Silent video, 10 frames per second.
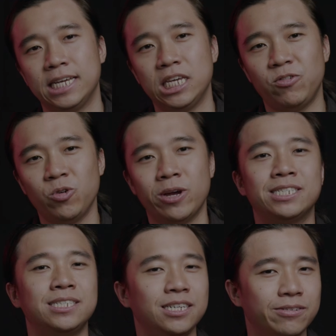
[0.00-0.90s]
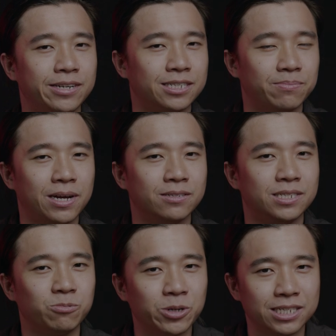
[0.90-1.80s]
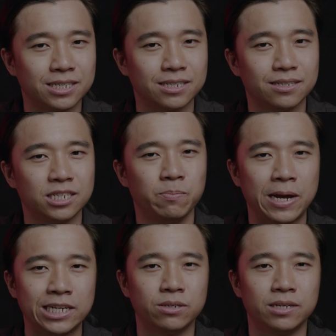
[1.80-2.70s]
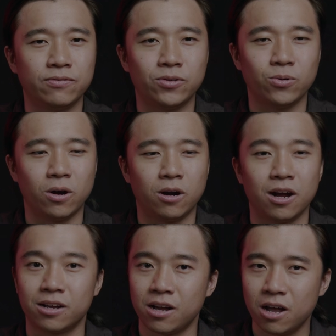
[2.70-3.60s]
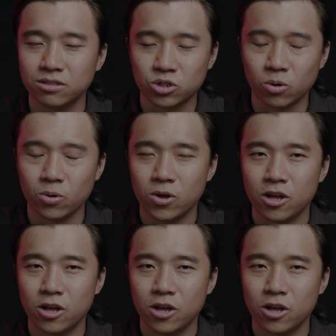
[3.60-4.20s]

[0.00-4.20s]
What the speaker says: if you are serious about sim racing, especially if you are on console,